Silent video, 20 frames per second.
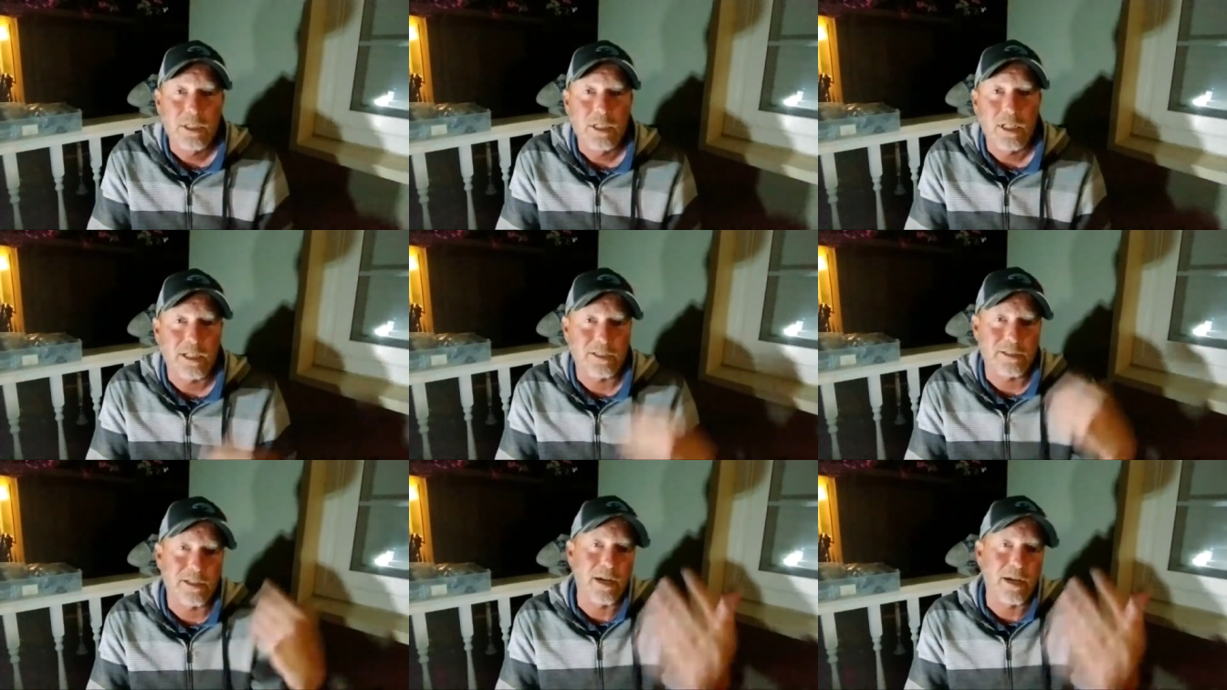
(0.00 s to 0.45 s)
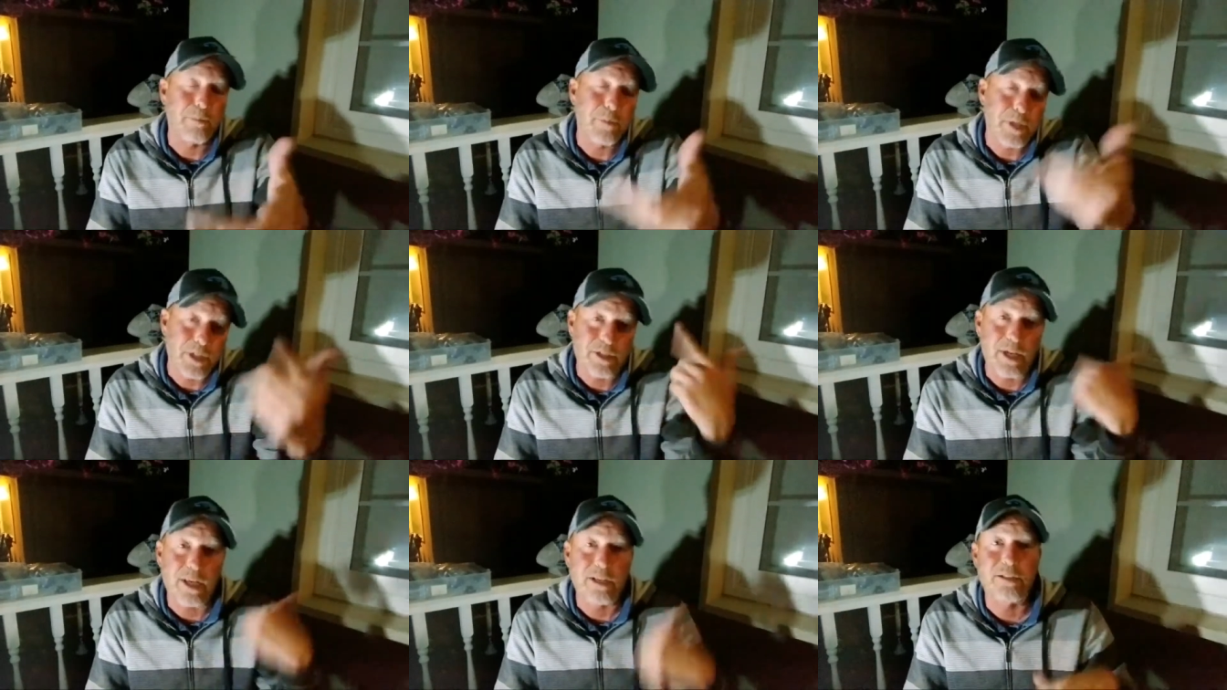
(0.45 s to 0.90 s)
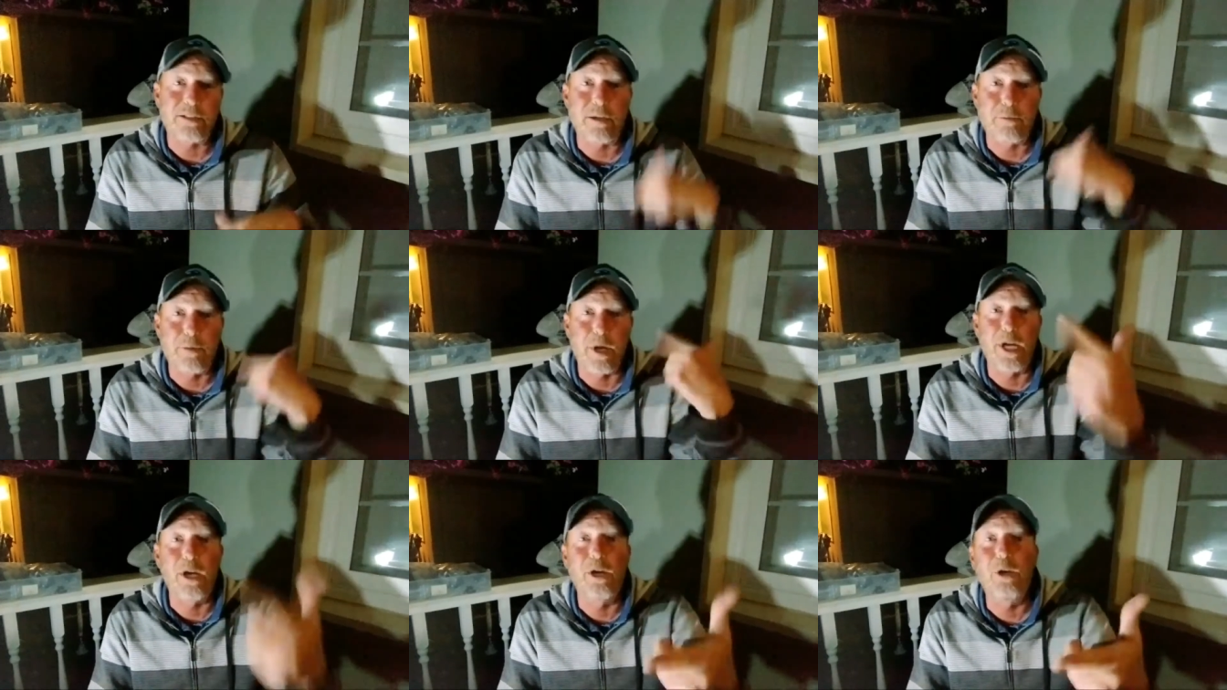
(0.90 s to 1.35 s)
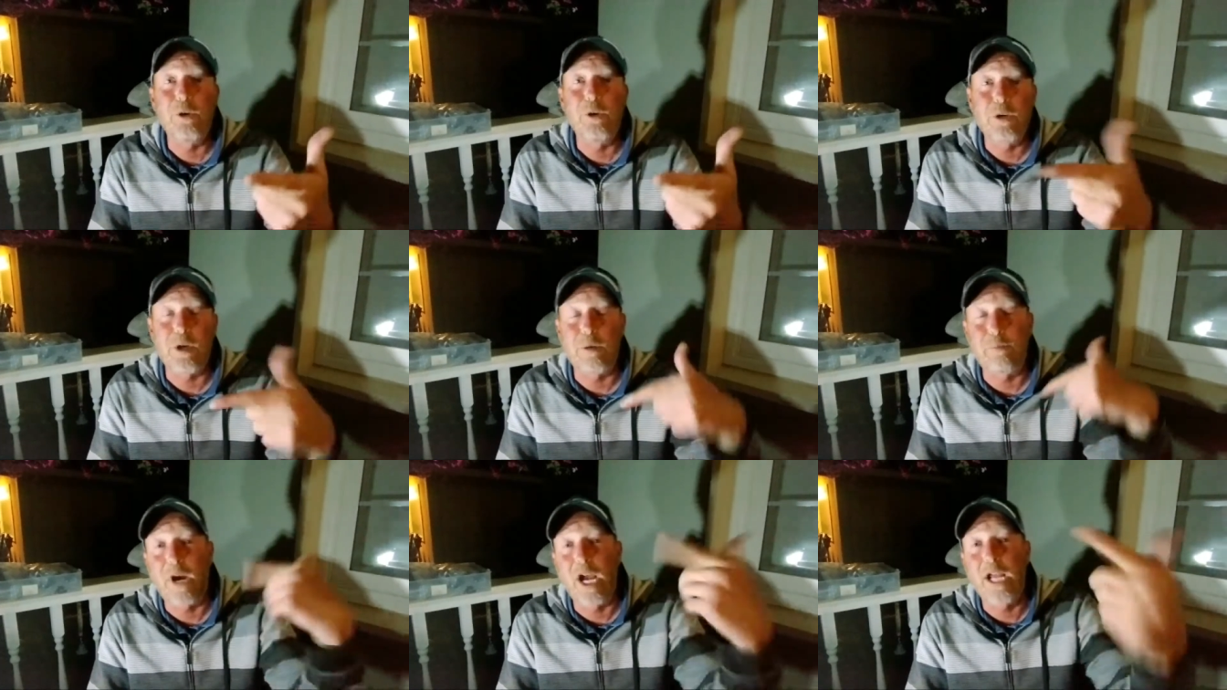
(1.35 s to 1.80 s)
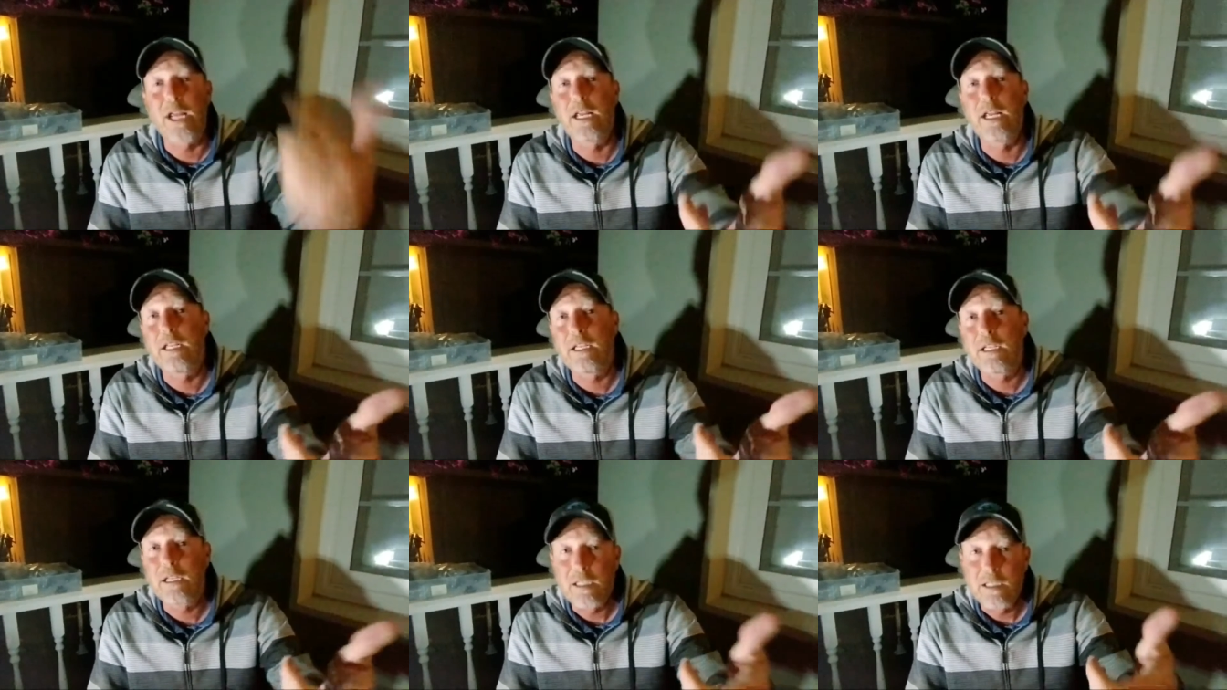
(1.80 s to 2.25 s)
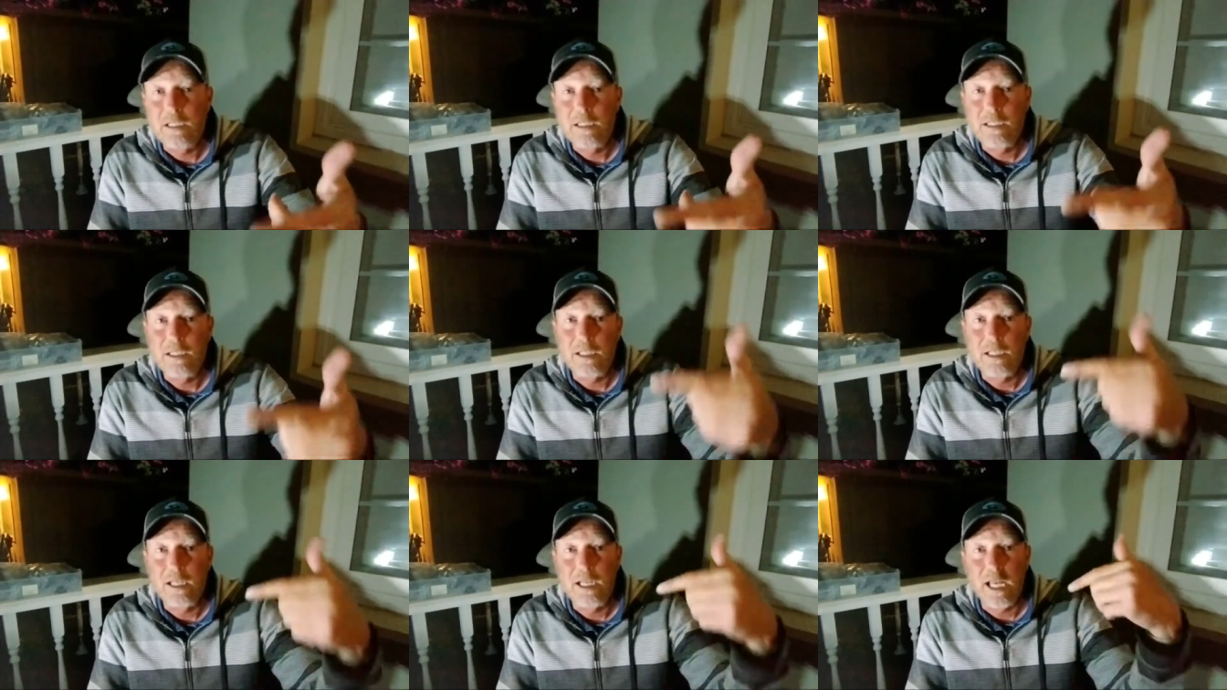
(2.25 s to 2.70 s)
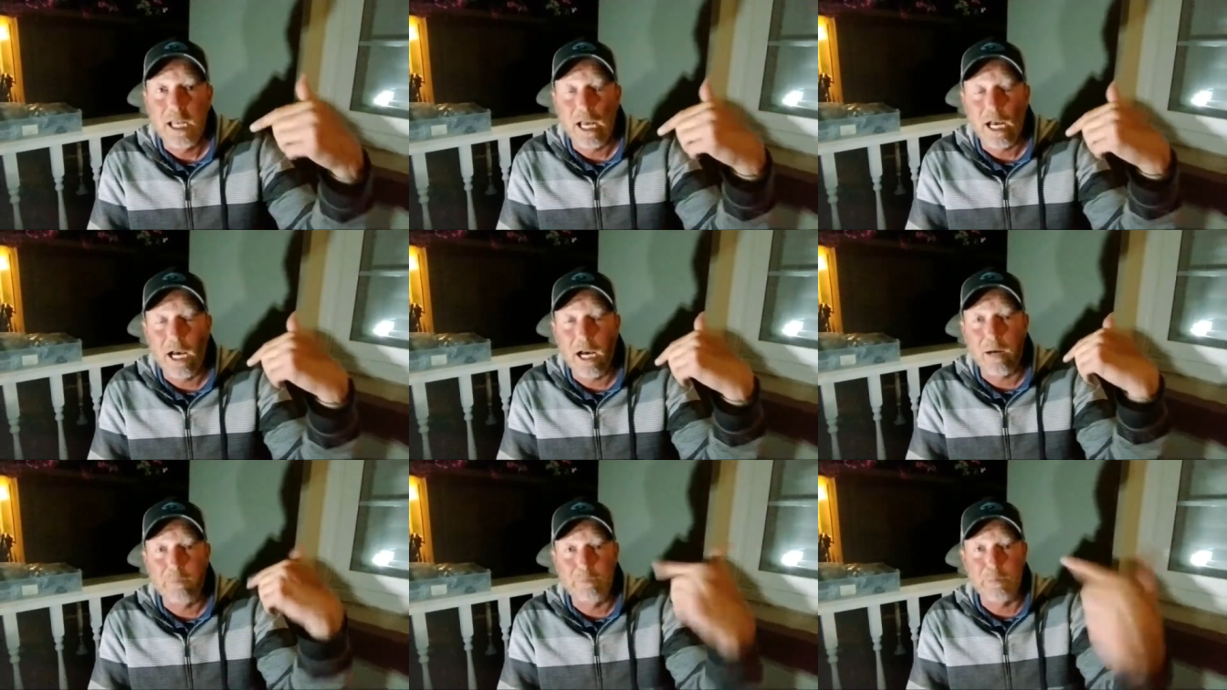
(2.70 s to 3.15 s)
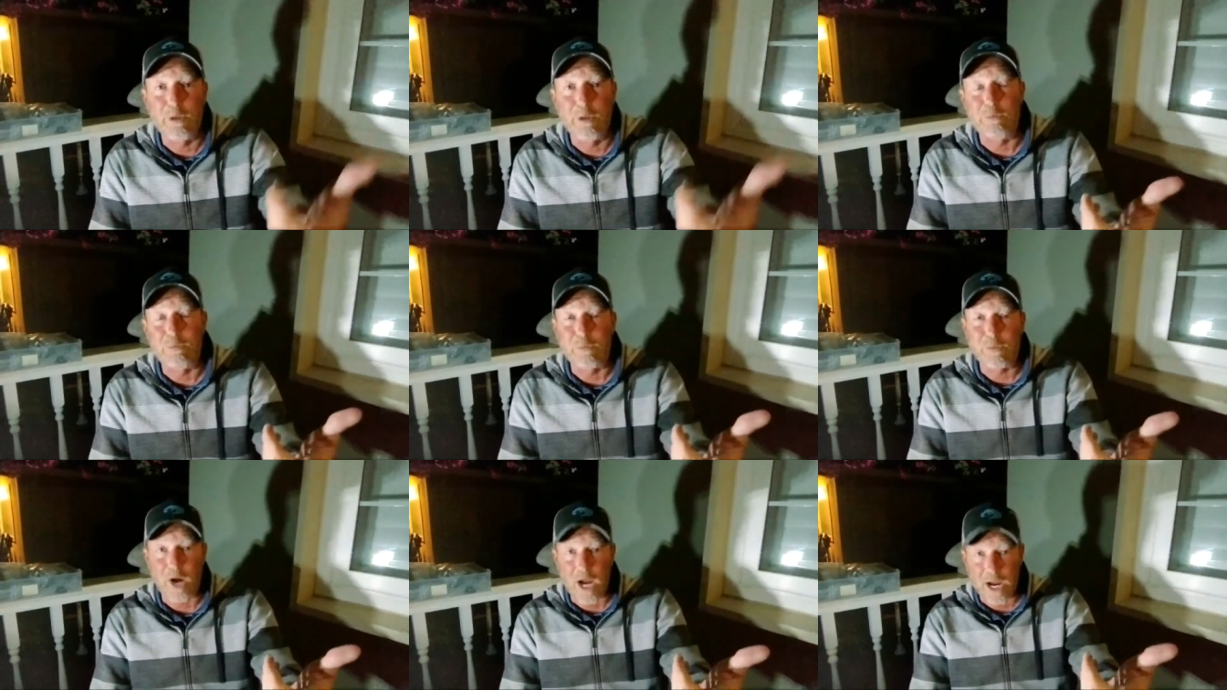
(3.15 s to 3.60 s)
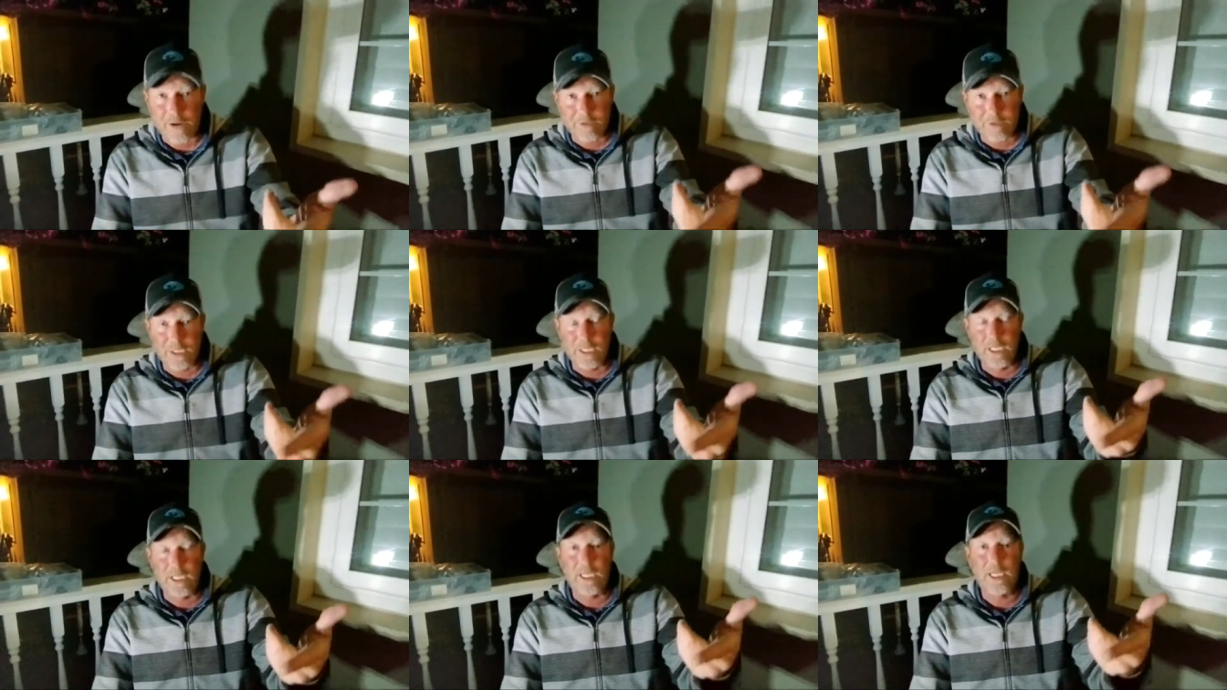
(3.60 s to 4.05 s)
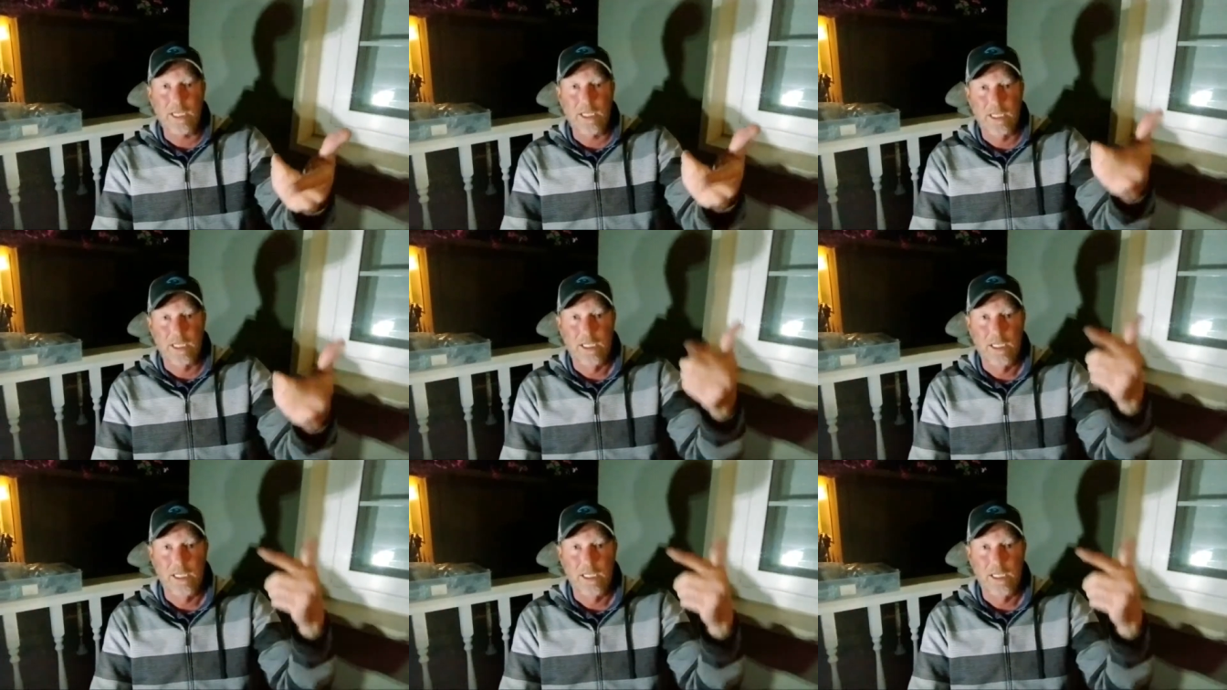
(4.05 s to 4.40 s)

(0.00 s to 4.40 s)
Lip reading: I said, I'm going to test on my own on my end, upload them privately,